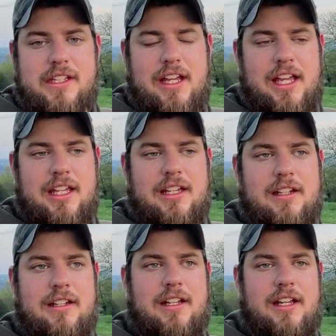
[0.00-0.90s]

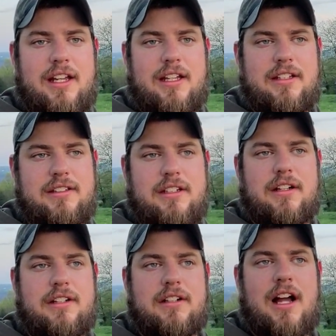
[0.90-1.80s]
and
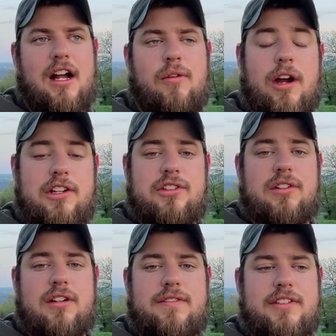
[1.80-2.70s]
you're not quite
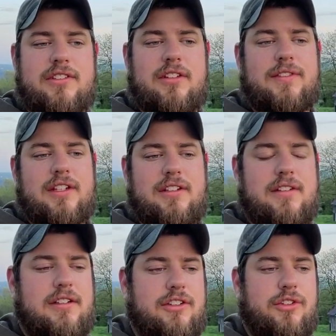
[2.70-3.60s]
sure if it's something you
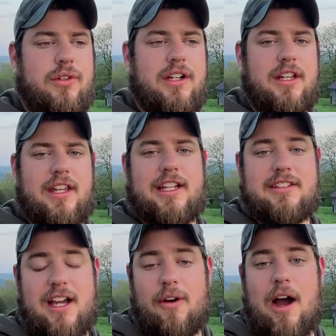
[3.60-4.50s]
would enjoy,
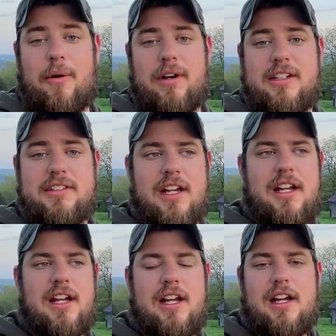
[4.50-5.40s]
that's how I was.
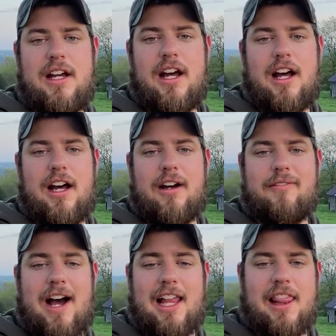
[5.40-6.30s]

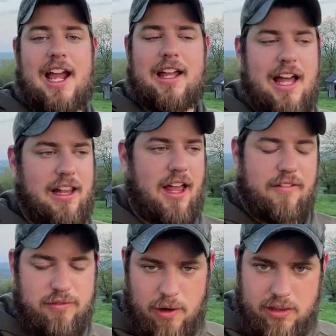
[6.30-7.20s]
I
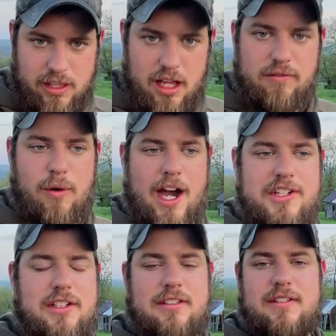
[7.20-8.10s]
love
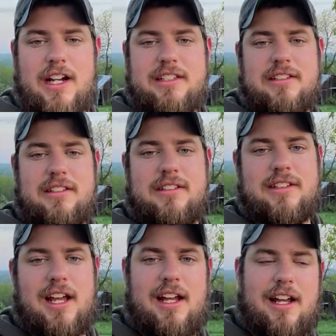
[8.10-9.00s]
watching the
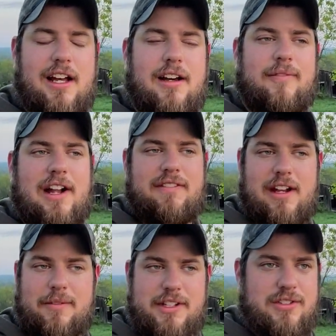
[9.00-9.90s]
races. My
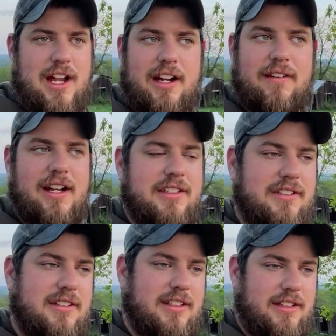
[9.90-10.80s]
family drag
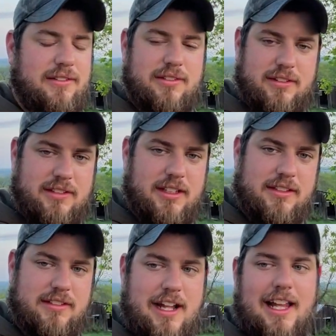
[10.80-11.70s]
raced, so
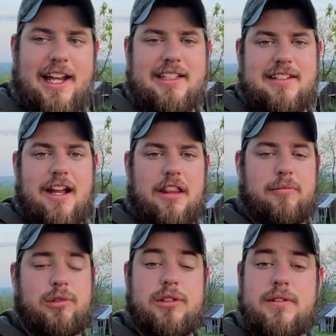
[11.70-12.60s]
it's not like it's out of the
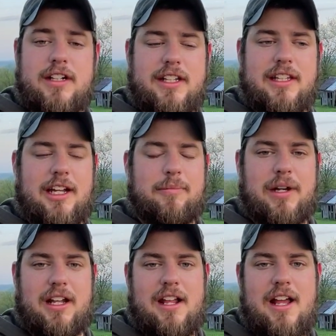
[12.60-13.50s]
blue or anything.
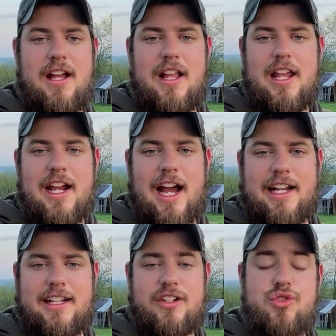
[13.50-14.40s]
But I
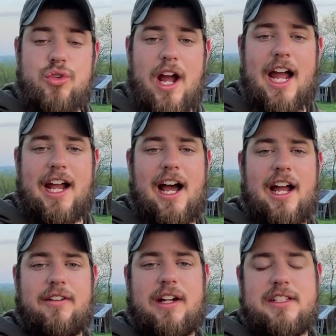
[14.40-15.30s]
did try
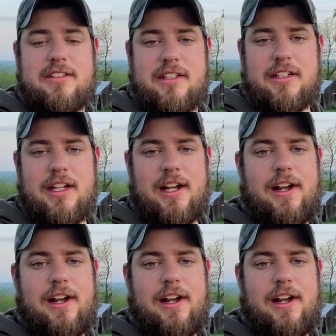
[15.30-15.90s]
iRacing,